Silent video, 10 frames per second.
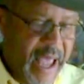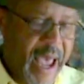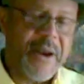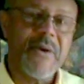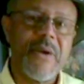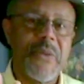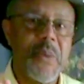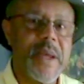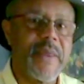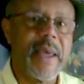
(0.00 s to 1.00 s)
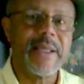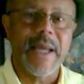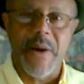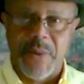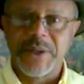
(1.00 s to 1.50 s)
And here are the 3 things
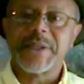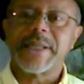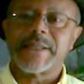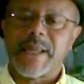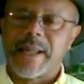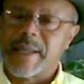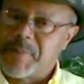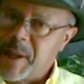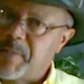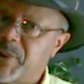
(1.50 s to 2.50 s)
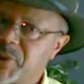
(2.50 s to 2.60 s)
I originally said that people